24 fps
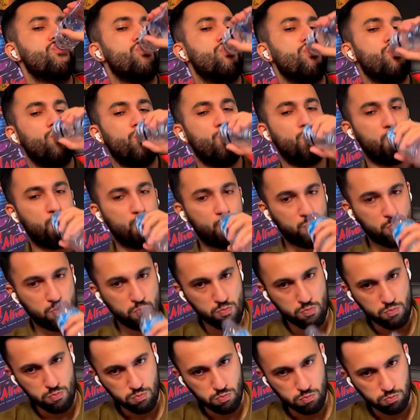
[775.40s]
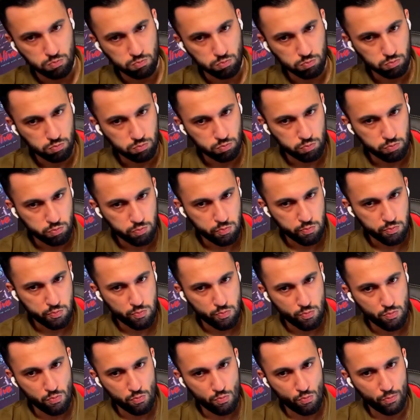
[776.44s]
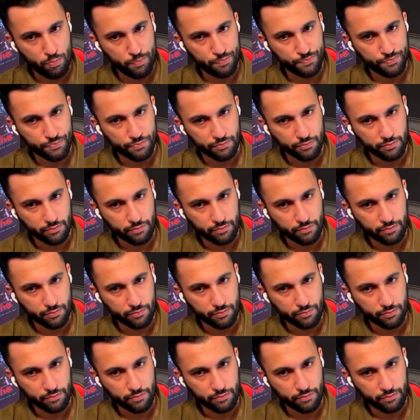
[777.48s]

Yeah. See that hawk up there?